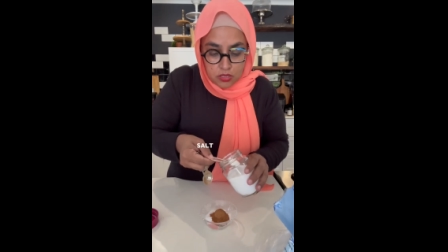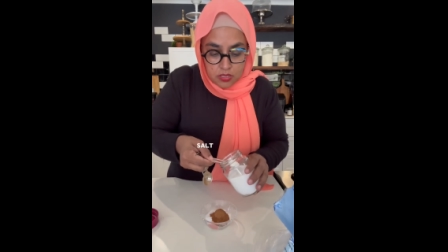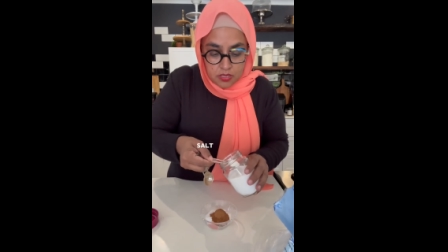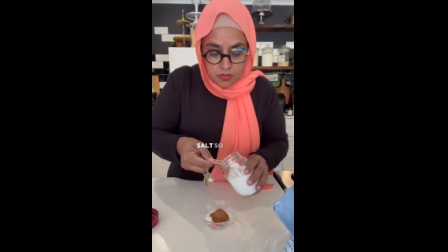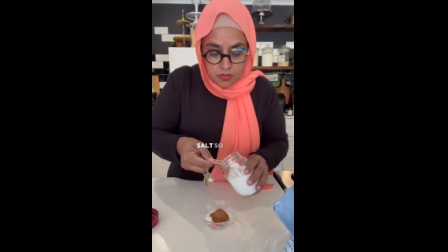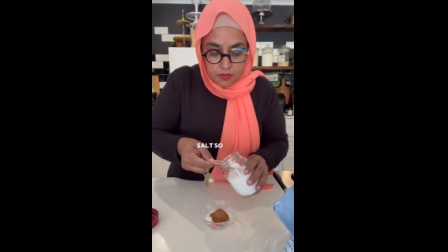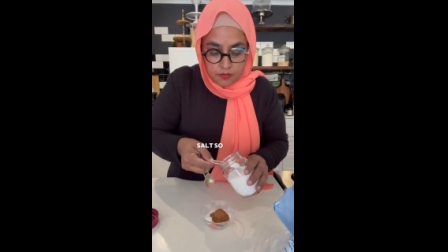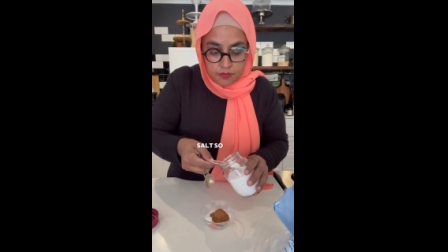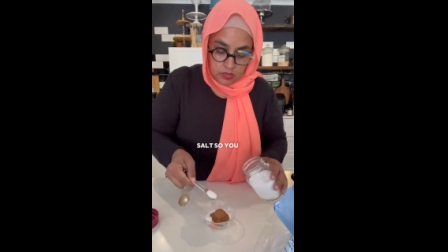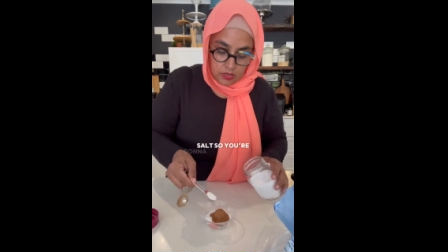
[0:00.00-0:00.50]

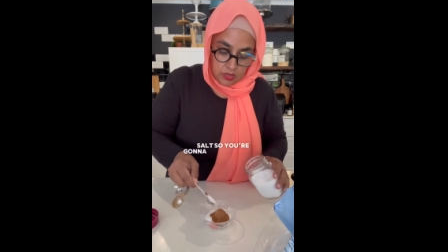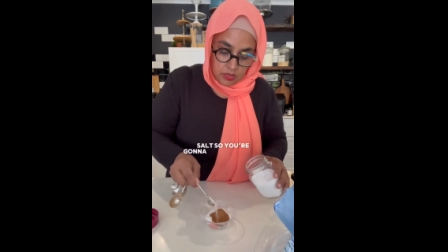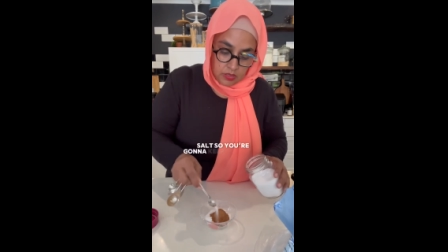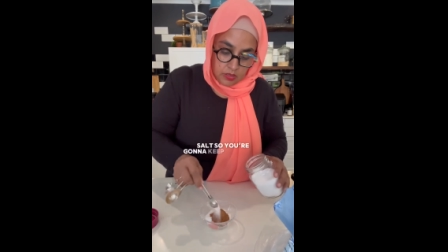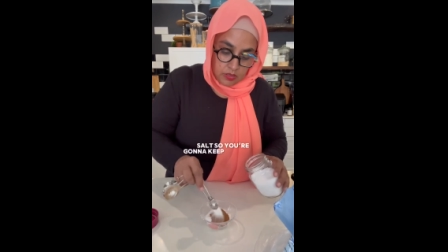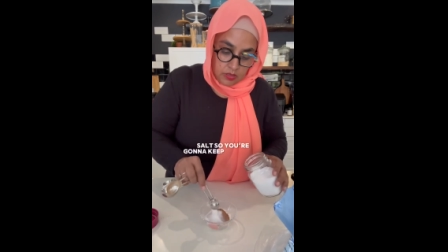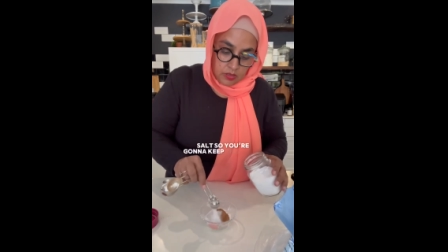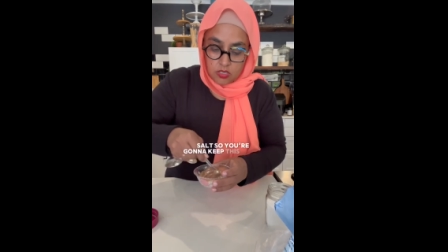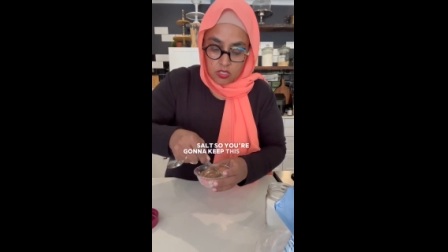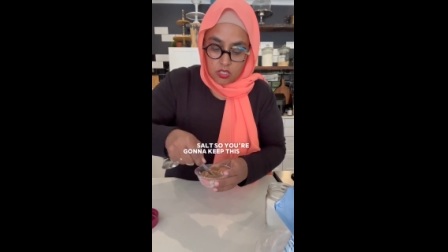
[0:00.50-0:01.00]

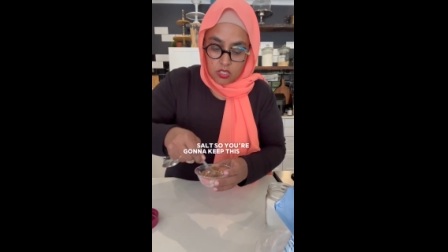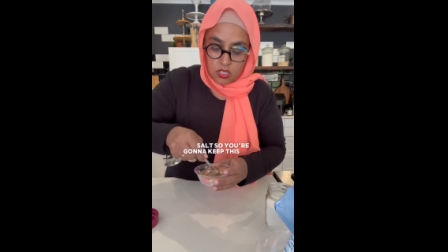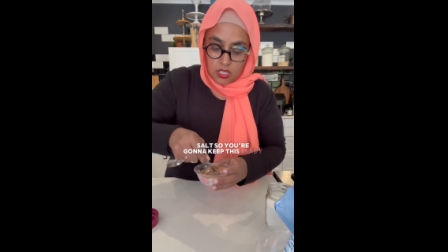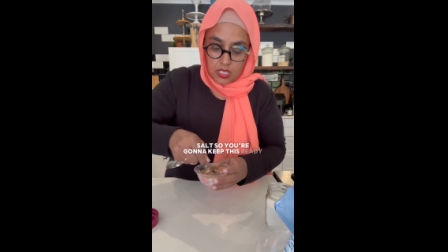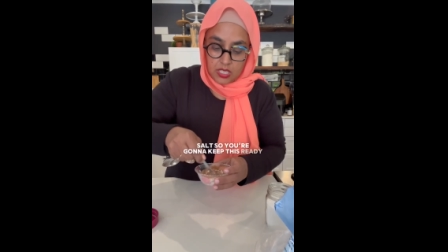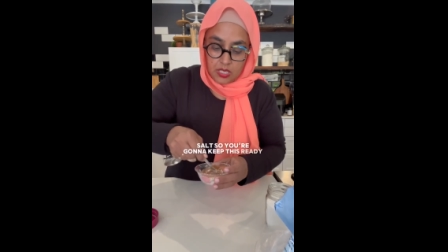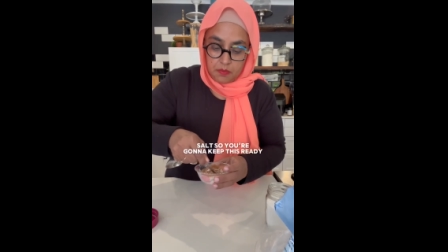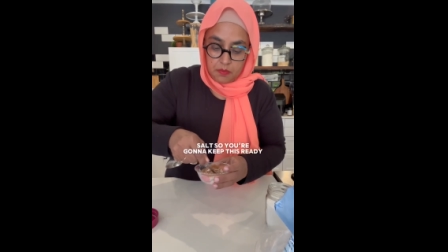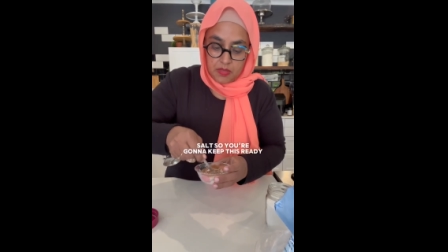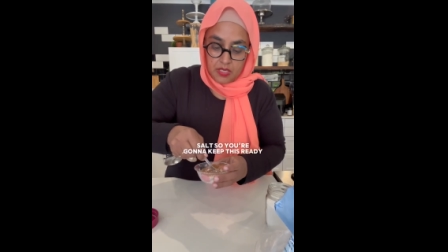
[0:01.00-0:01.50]
So you're
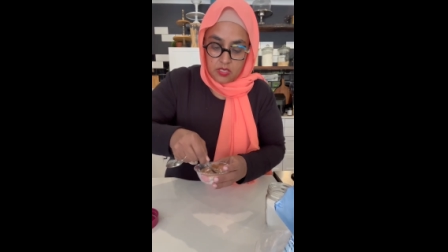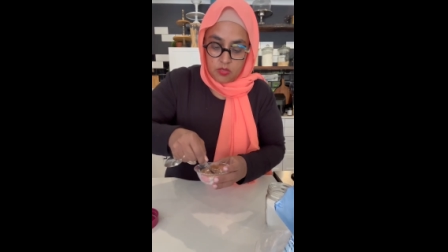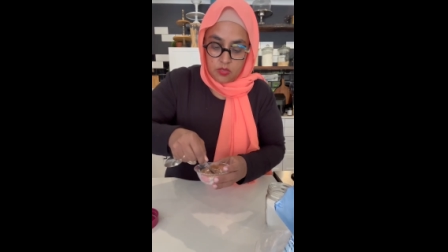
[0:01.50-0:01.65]
going to keep this